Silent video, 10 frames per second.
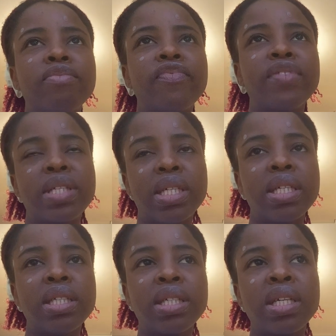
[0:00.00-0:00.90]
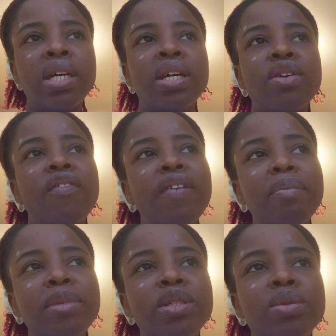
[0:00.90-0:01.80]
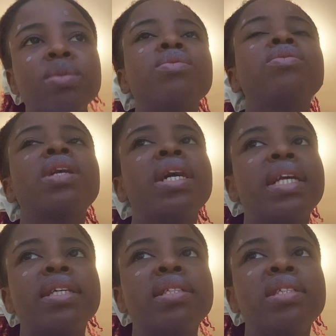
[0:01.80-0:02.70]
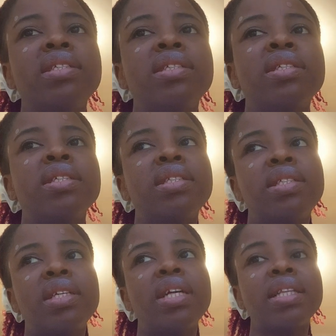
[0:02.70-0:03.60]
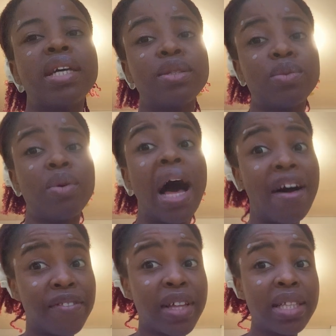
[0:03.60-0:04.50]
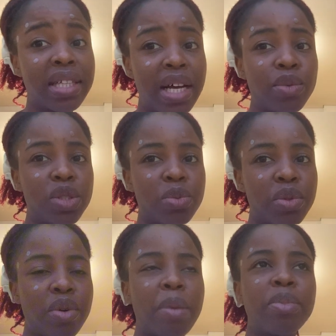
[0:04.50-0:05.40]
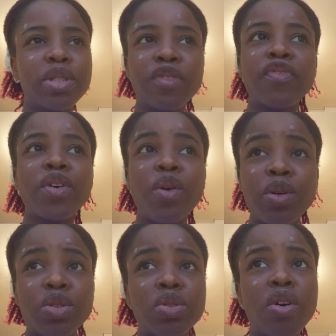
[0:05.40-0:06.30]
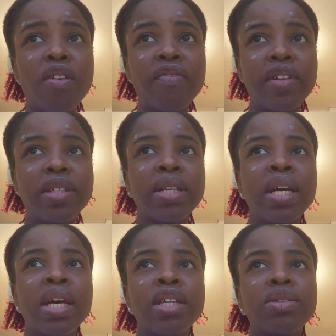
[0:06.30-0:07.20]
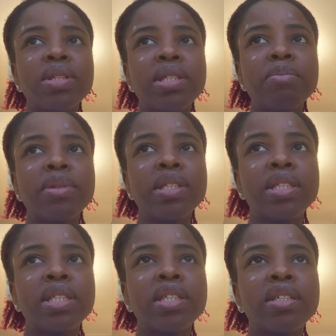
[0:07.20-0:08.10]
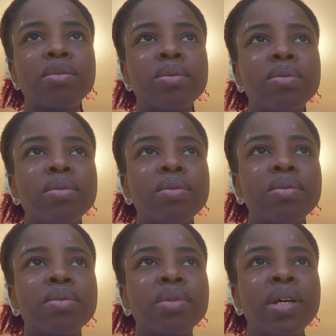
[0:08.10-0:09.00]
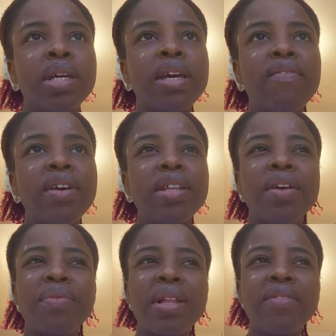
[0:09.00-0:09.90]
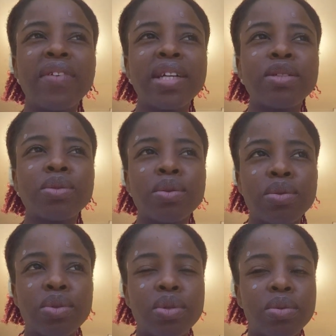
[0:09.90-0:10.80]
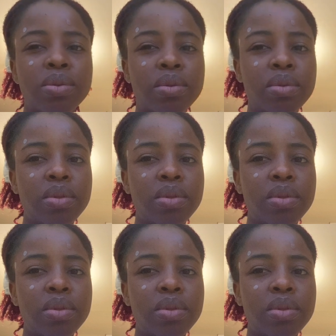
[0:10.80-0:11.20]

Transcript: visit your family, so you can actually say that as well after the language program. But if you're unsure of it, just simply stick to giving a relevant solution to